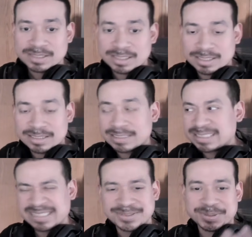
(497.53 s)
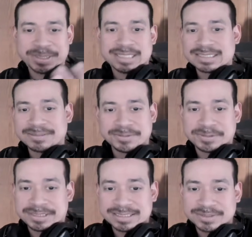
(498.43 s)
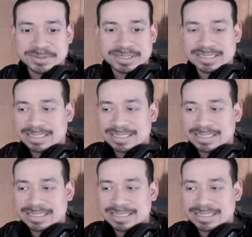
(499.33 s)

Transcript: Uh, and that's thanks to you guys. Like literally, thanks to you guys.